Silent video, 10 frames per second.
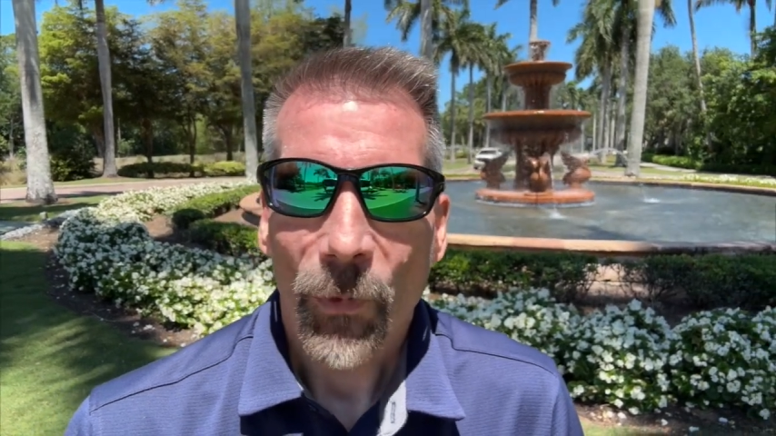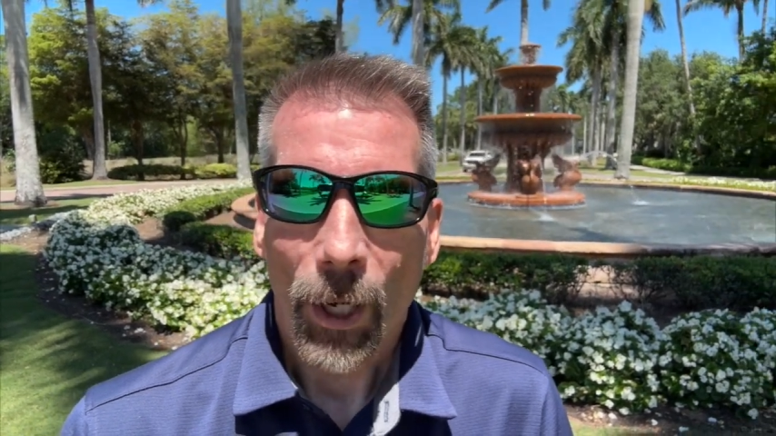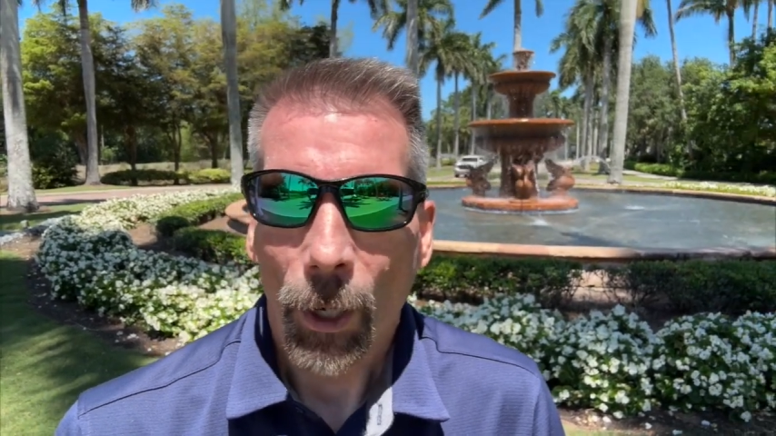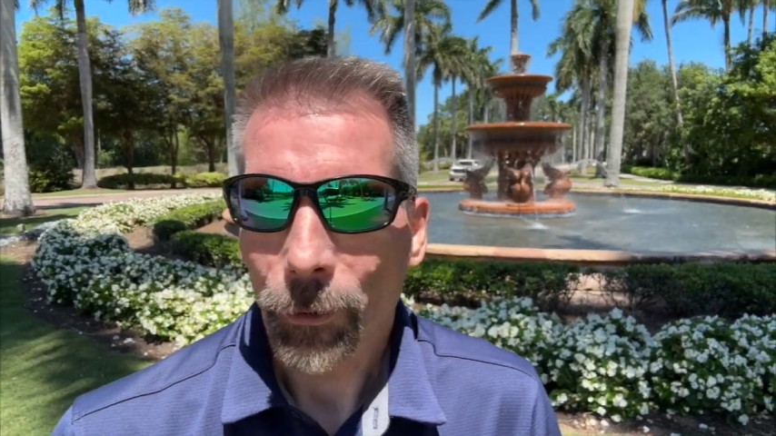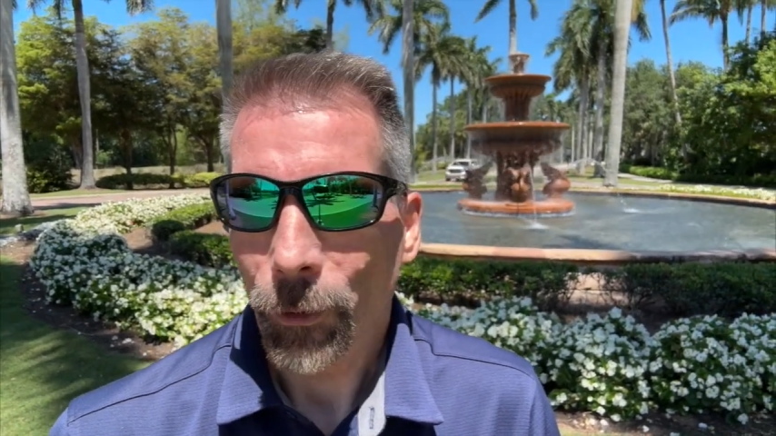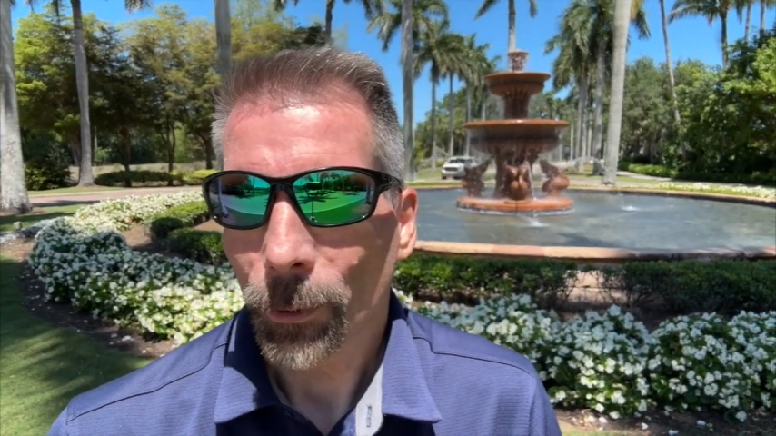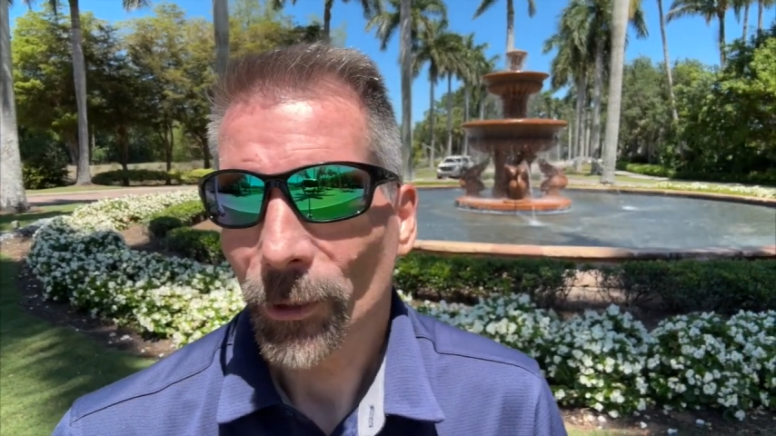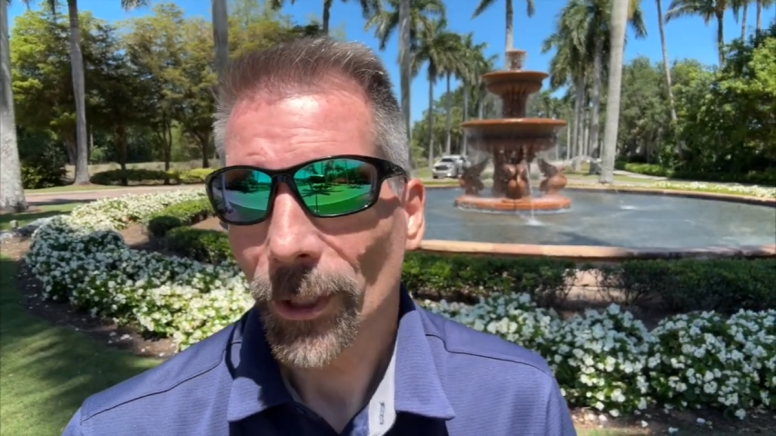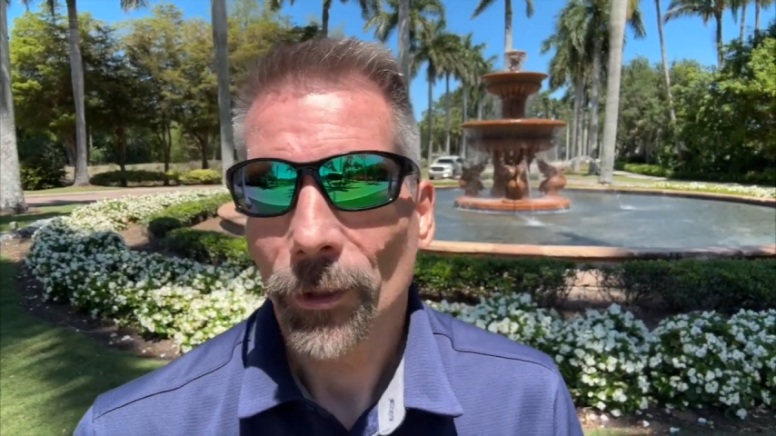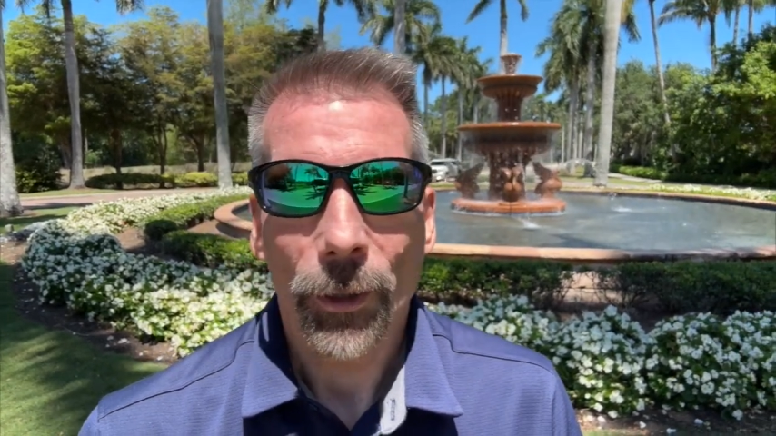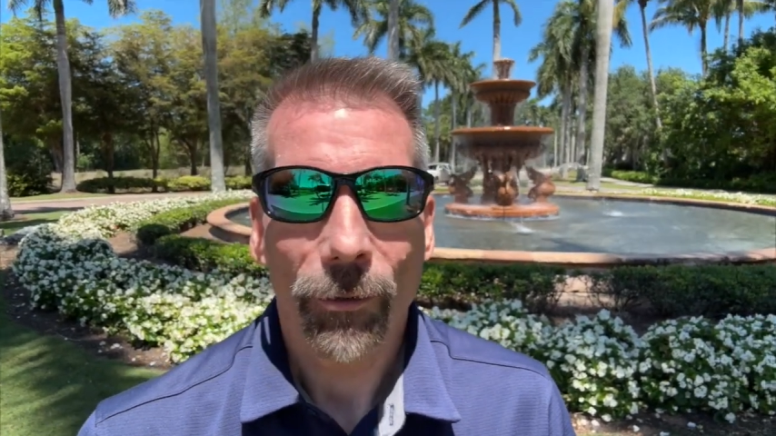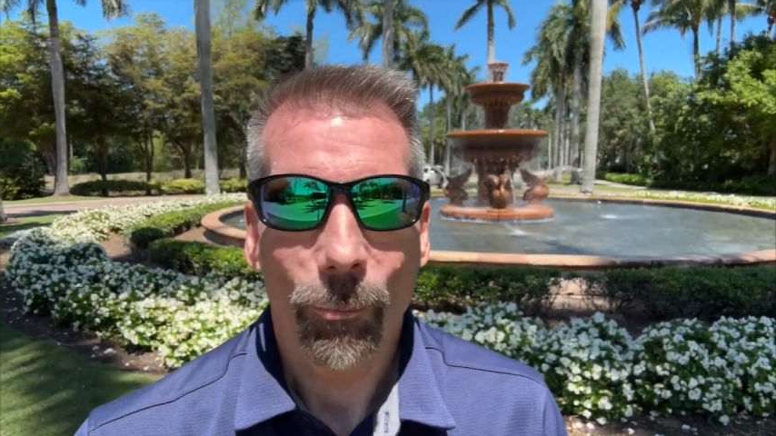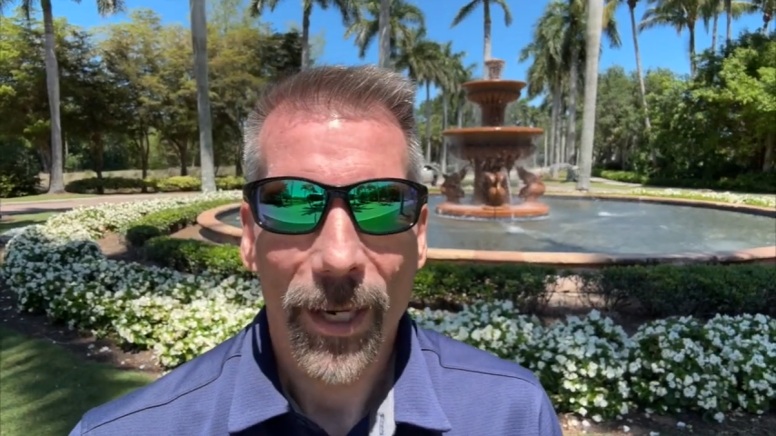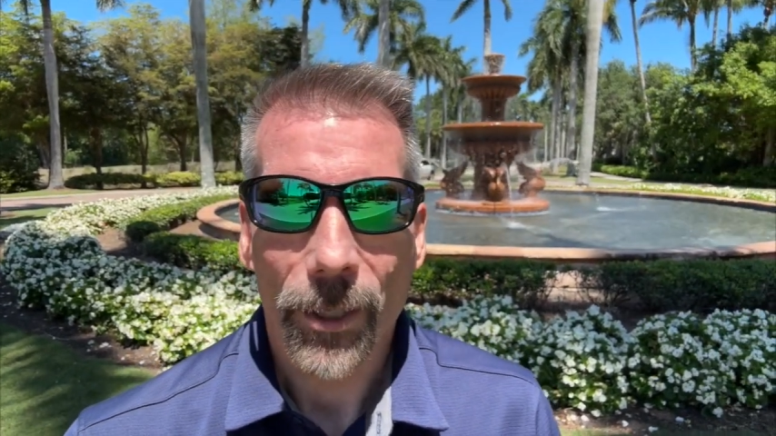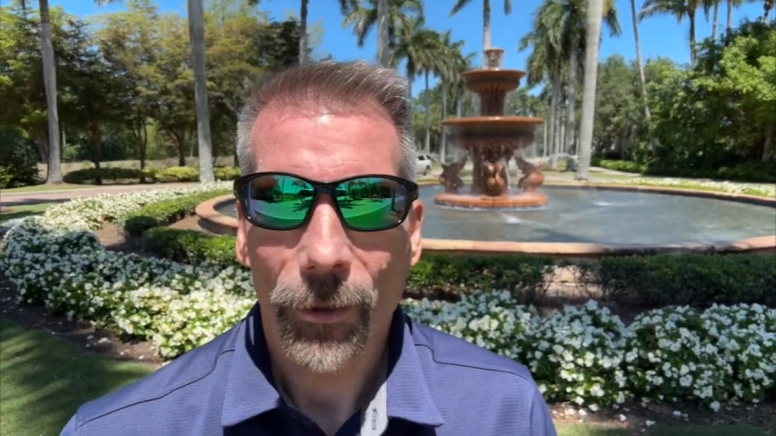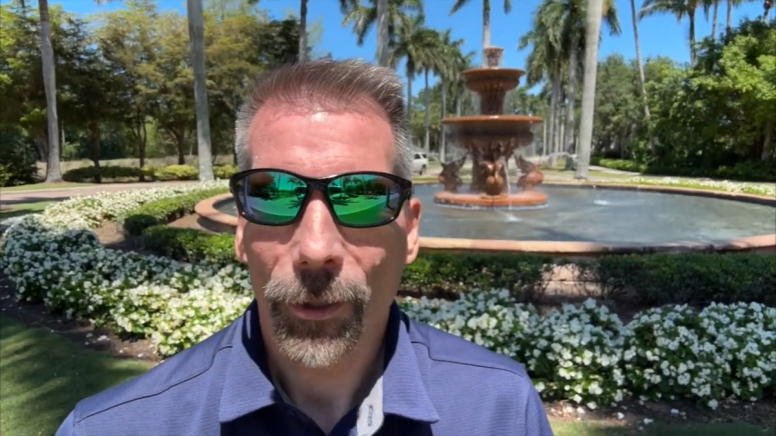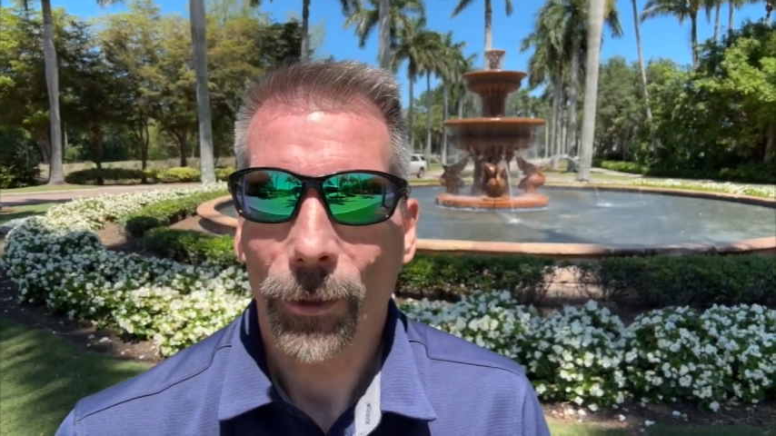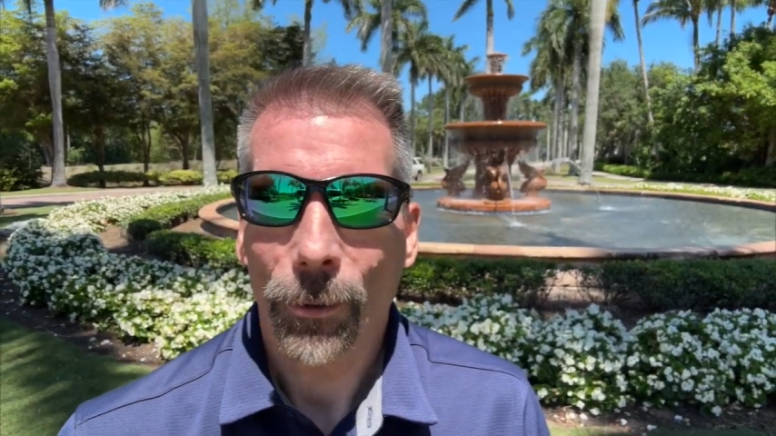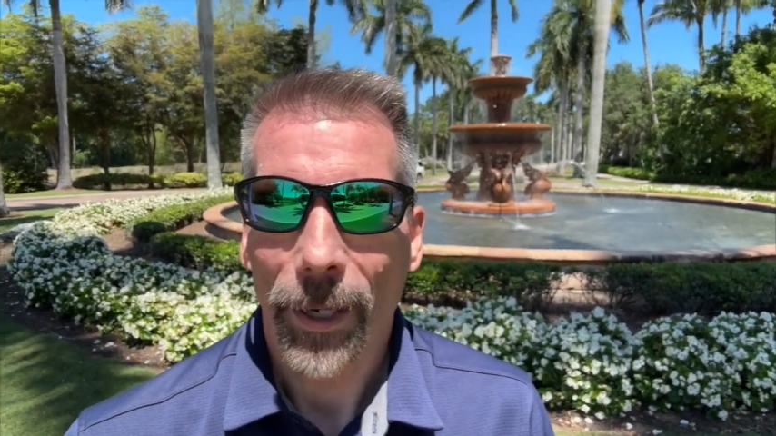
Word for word: Also, since you've been to